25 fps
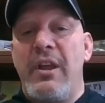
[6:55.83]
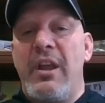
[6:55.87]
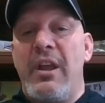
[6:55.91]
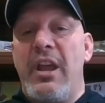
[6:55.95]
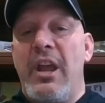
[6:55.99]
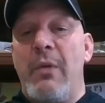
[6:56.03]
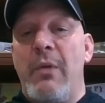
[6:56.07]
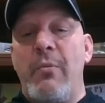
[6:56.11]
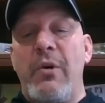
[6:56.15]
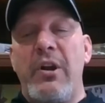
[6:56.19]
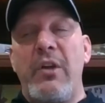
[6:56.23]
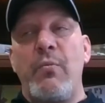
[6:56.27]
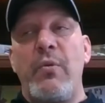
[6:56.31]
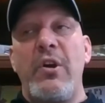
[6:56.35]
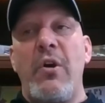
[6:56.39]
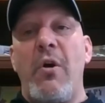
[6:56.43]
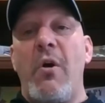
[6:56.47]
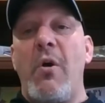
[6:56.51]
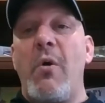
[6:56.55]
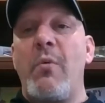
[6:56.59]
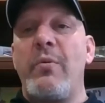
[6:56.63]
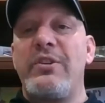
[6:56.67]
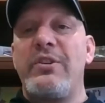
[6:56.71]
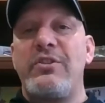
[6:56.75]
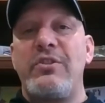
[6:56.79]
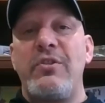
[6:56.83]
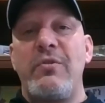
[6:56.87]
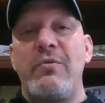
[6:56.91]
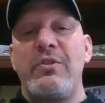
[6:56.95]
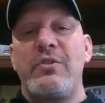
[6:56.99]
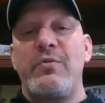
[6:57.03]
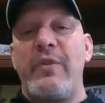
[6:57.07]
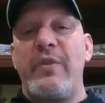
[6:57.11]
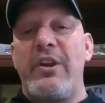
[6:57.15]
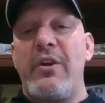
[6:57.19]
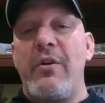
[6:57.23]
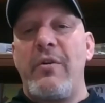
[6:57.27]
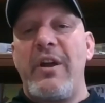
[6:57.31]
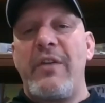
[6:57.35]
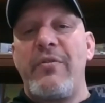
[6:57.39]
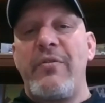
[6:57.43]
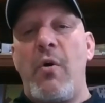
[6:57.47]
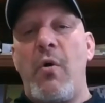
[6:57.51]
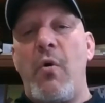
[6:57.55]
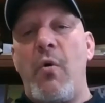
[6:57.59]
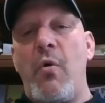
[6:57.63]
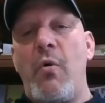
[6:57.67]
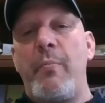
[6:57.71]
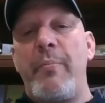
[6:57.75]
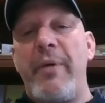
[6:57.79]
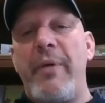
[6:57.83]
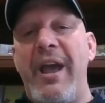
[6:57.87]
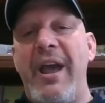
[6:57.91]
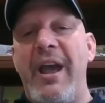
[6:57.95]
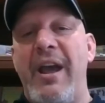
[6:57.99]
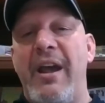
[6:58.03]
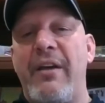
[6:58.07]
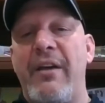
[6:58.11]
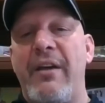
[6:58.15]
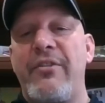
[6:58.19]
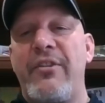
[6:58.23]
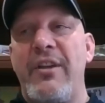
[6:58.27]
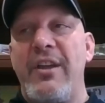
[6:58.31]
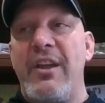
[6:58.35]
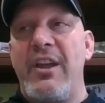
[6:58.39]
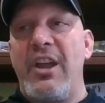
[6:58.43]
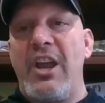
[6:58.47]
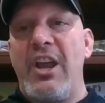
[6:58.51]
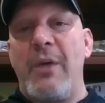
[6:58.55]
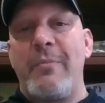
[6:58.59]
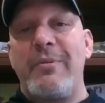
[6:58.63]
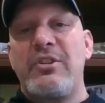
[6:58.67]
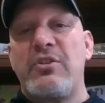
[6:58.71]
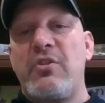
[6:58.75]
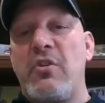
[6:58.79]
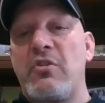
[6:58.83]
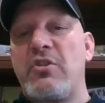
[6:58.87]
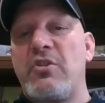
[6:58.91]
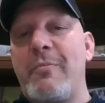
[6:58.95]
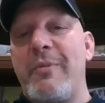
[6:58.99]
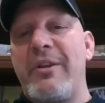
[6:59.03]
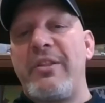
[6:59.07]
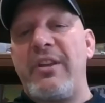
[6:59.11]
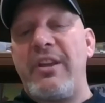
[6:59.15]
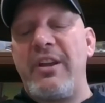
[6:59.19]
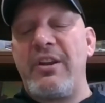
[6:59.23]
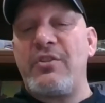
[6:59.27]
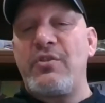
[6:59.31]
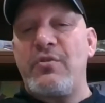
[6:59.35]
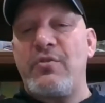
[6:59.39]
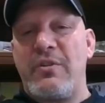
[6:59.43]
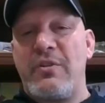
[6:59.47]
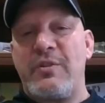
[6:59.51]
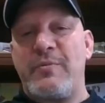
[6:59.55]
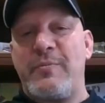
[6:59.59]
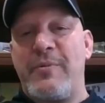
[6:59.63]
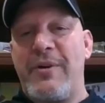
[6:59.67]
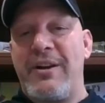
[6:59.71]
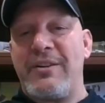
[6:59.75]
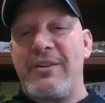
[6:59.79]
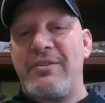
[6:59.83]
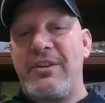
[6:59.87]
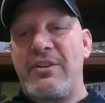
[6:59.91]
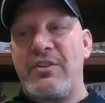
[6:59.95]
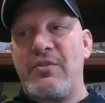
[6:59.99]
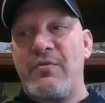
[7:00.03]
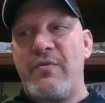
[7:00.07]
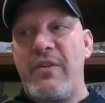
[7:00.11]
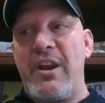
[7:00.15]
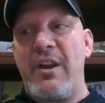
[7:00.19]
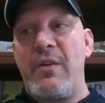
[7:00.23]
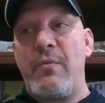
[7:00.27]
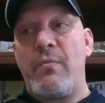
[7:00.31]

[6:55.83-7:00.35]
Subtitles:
And what we always do is we go down the whole path and we start talking about the insurance process, right?